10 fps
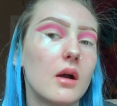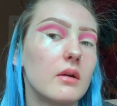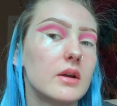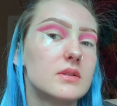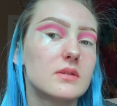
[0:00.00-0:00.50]

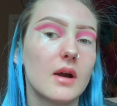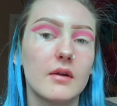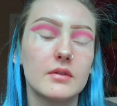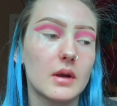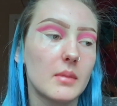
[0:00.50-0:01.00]
Alright, so
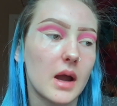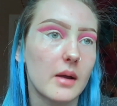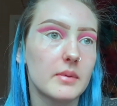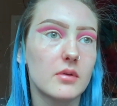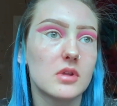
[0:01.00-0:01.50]
after I'm
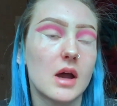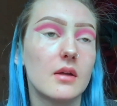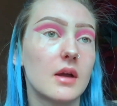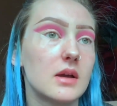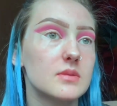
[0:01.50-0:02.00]
happy with
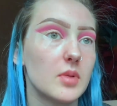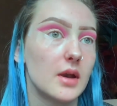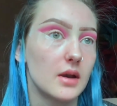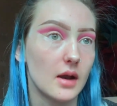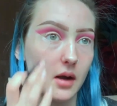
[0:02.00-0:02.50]
how that is
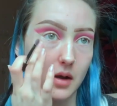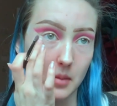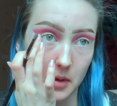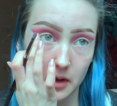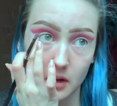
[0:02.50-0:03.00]
blended out,
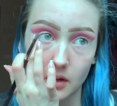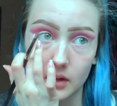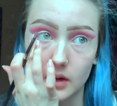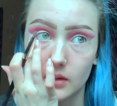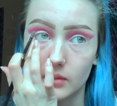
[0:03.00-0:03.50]
I'm gonna go
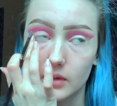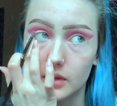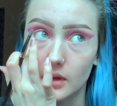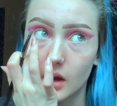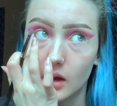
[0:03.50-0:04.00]
in
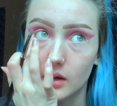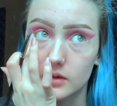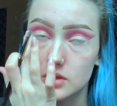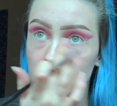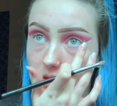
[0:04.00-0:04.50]
with
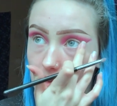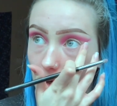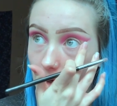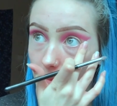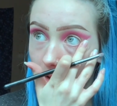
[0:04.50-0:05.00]
just a
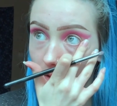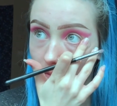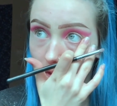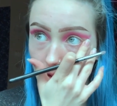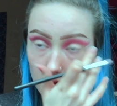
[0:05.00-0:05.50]
dark
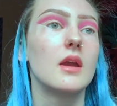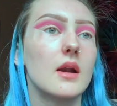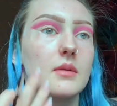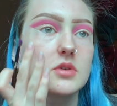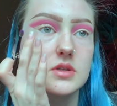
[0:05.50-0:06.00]
purple,
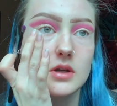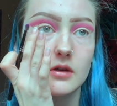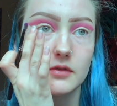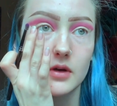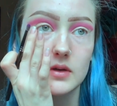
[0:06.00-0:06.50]
and I'm just
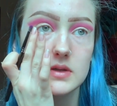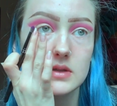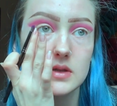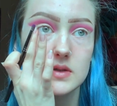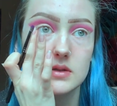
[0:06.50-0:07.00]
gonna focus
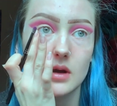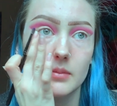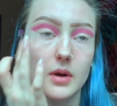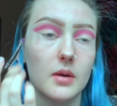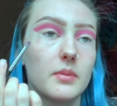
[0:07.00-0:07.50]
this
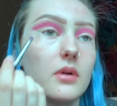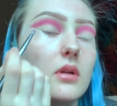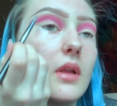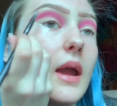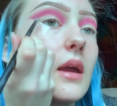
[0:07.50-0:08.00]

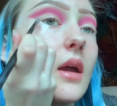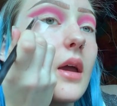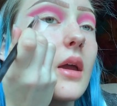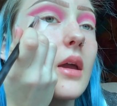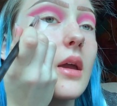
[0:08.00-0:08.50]
purple like
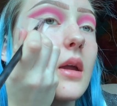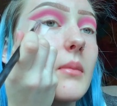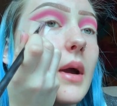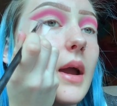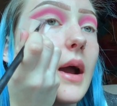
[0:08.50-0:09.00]
in
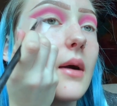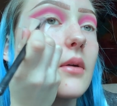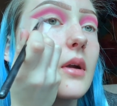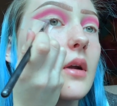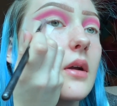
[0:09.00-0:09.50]
my
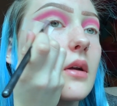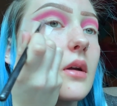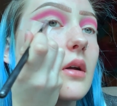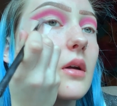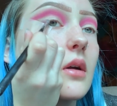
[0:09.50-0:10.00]
outer
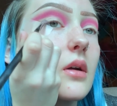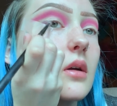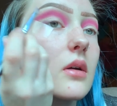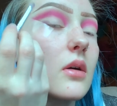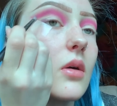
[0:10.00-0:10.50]

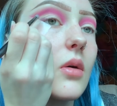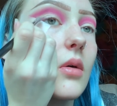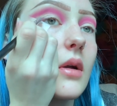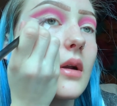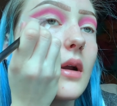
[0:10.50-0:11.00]

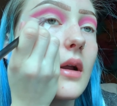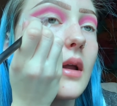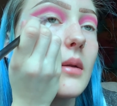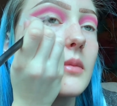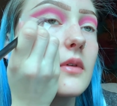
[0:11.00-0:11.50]
corner,
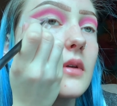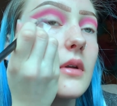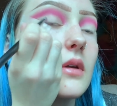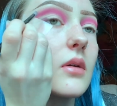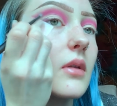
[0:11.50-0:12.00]
and I'm just
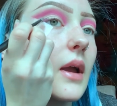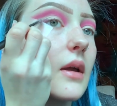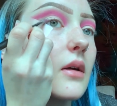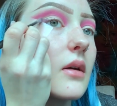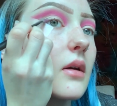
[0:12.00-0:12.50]
gonna do like